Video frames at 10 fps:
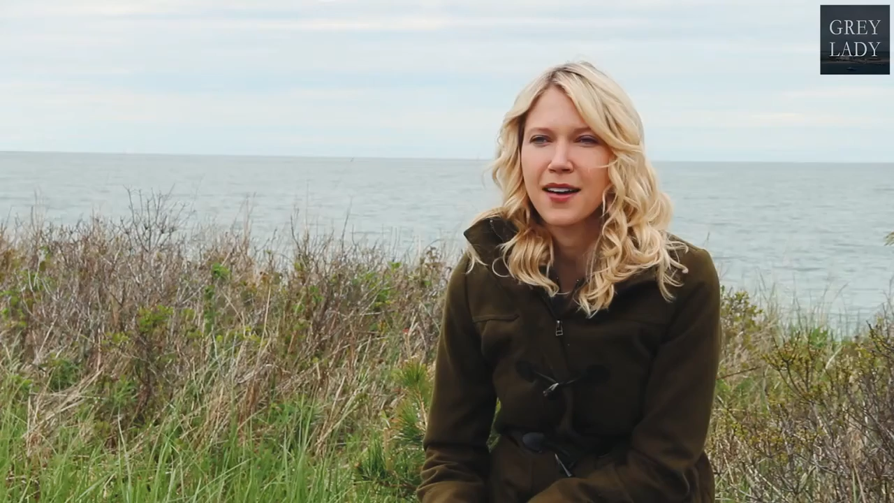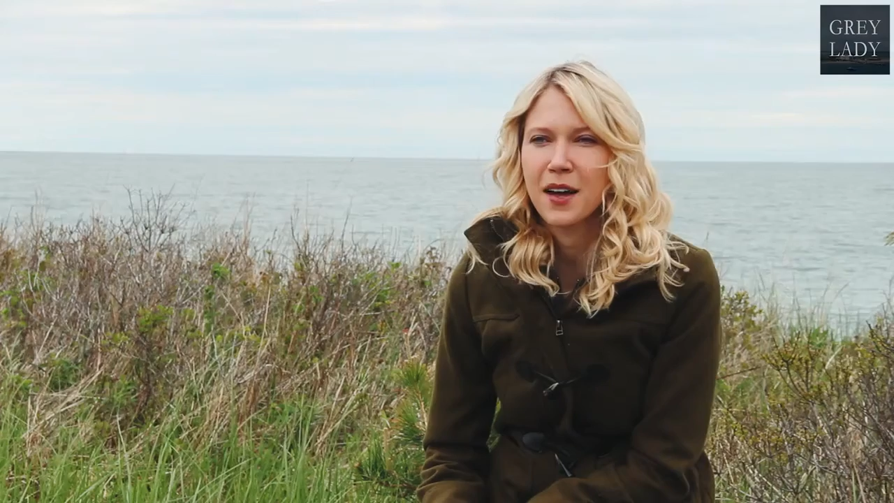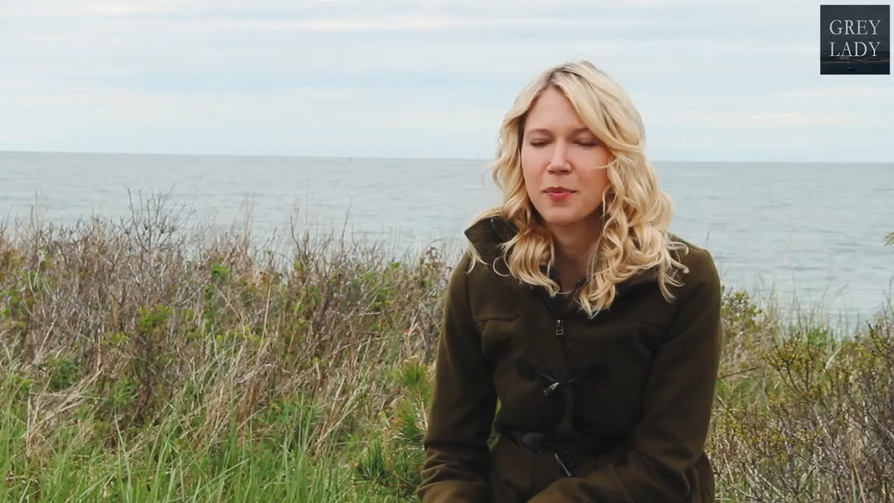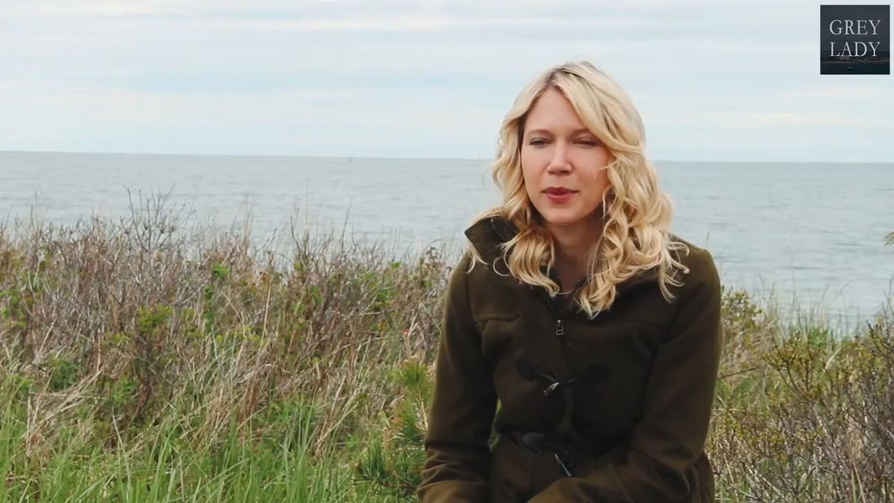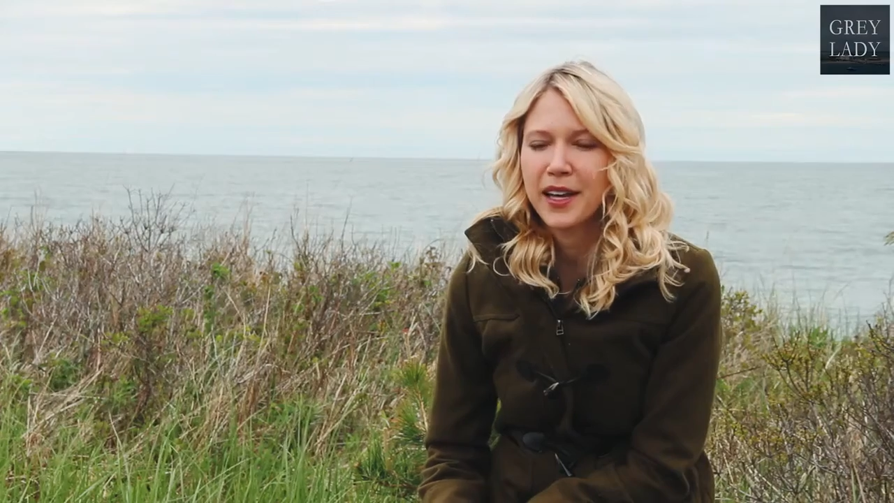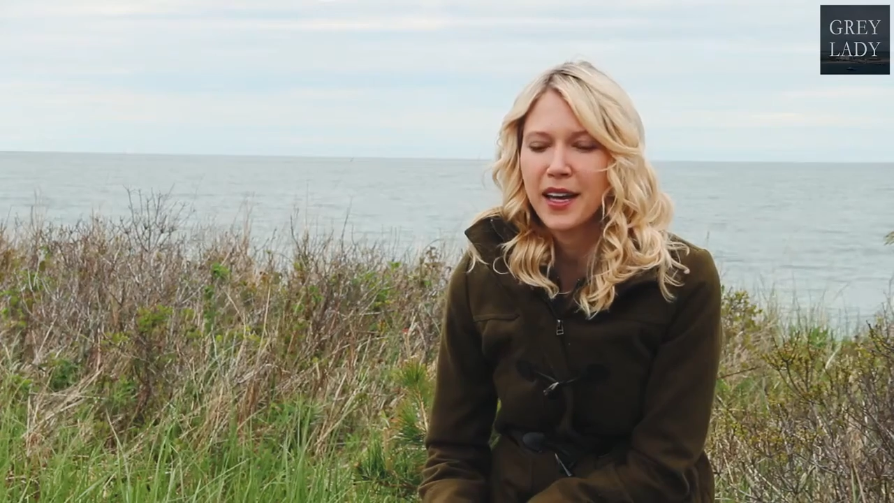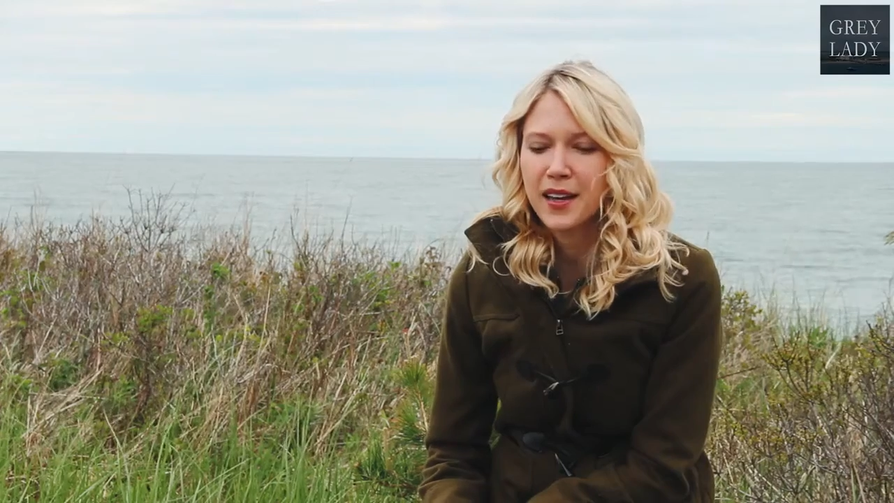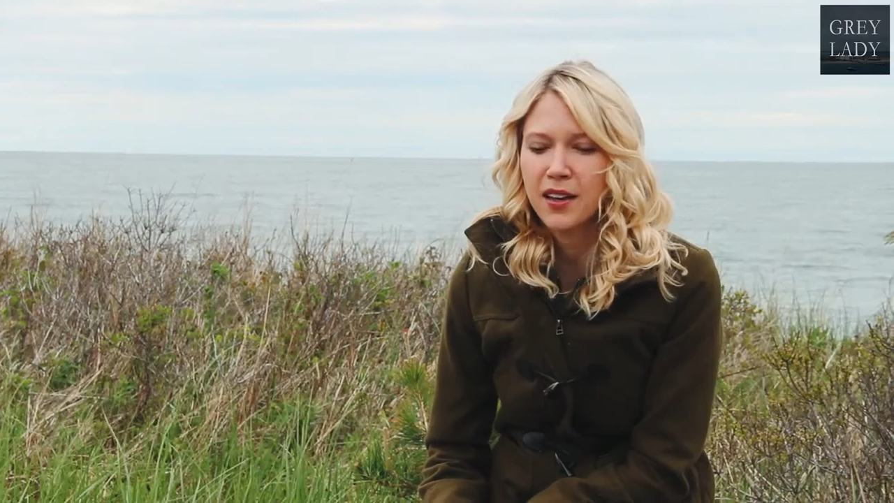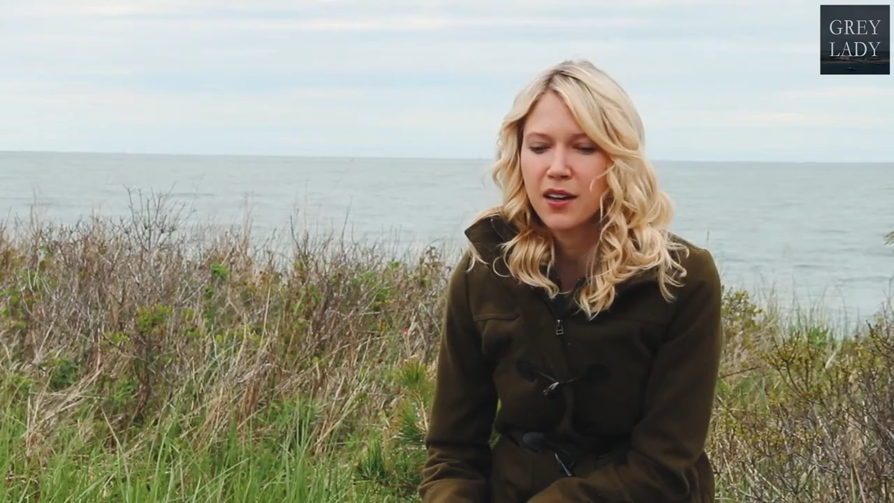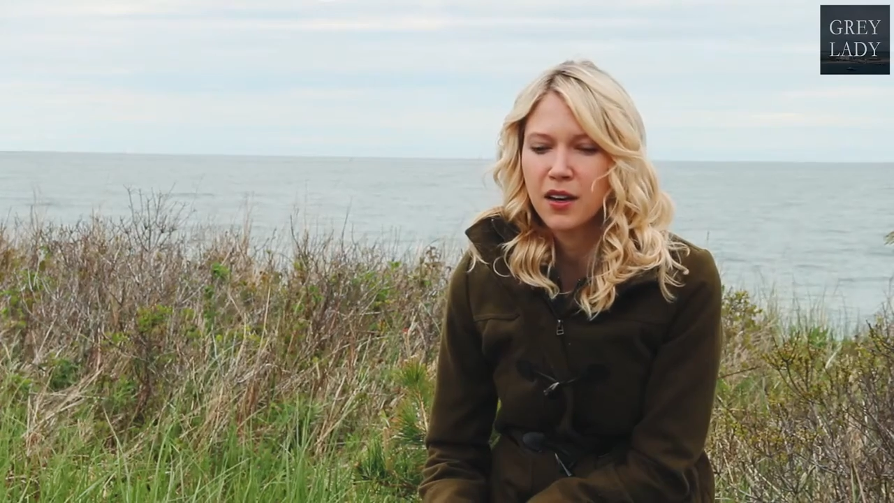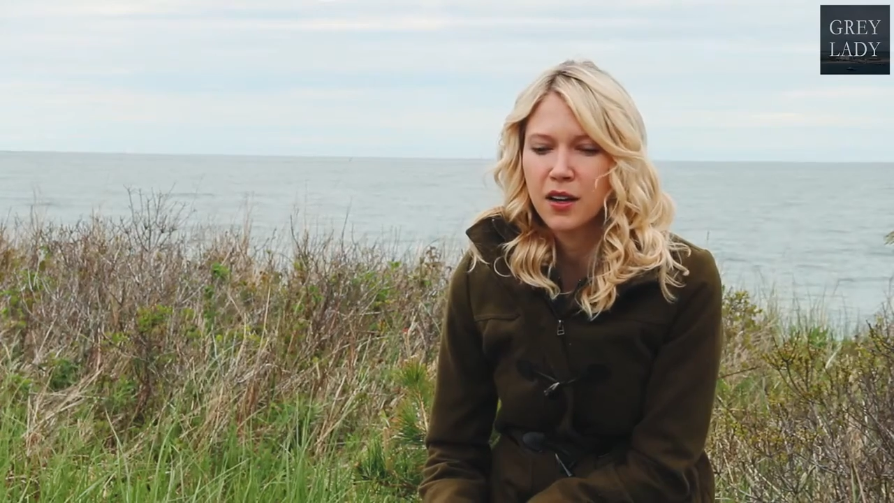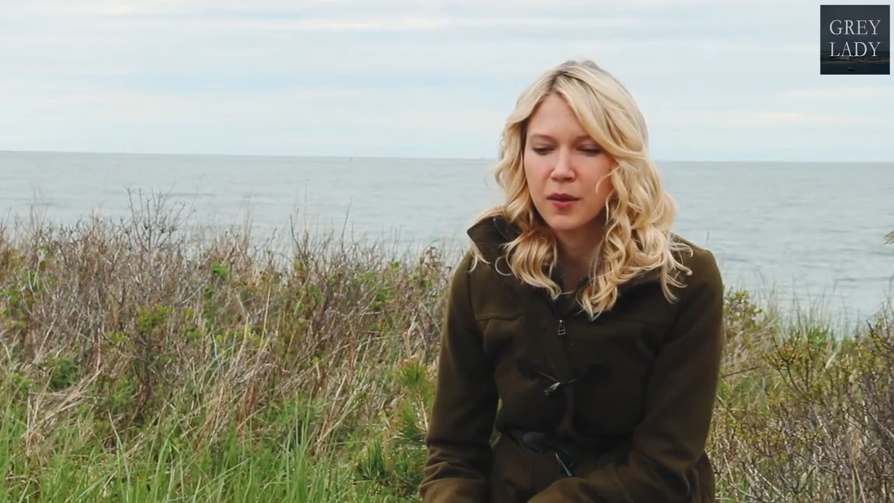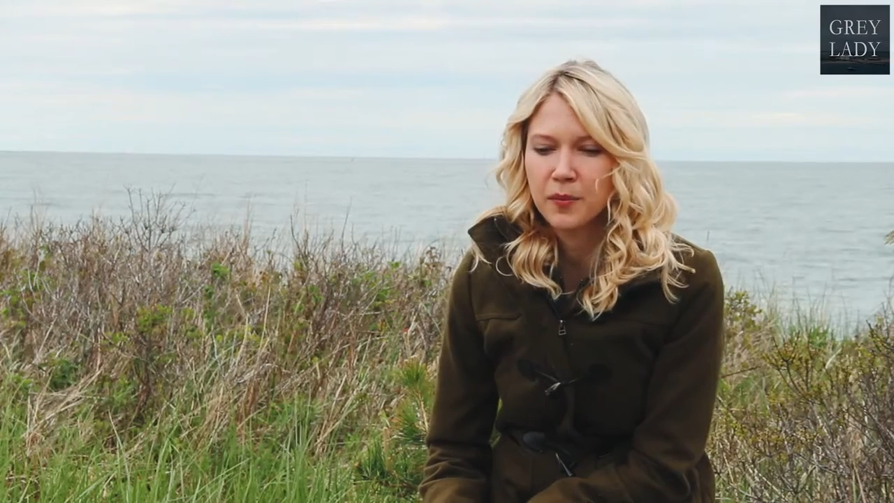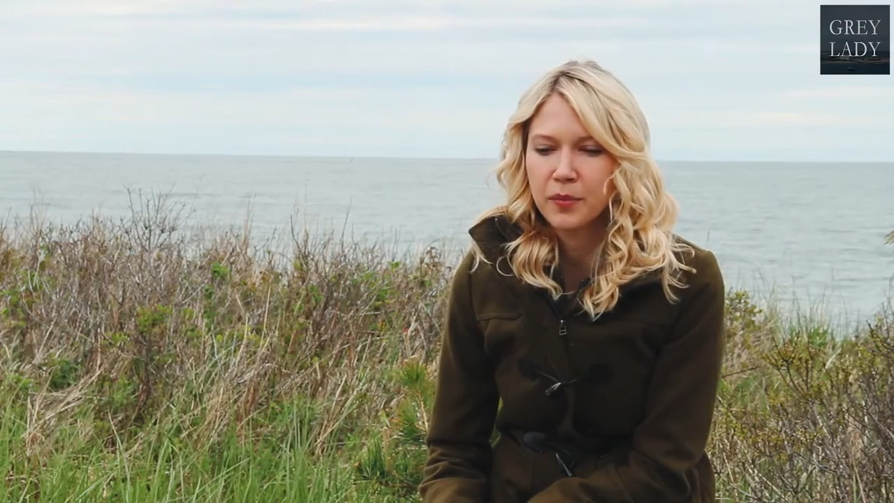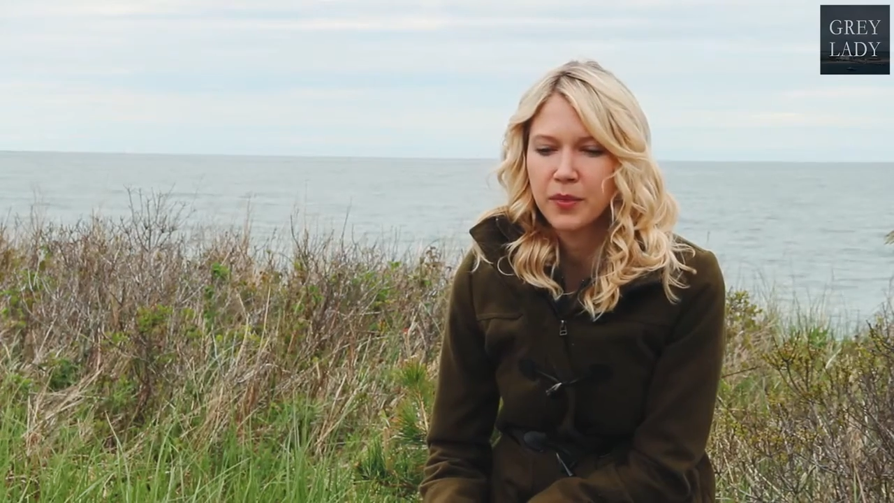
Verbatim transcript: I play um,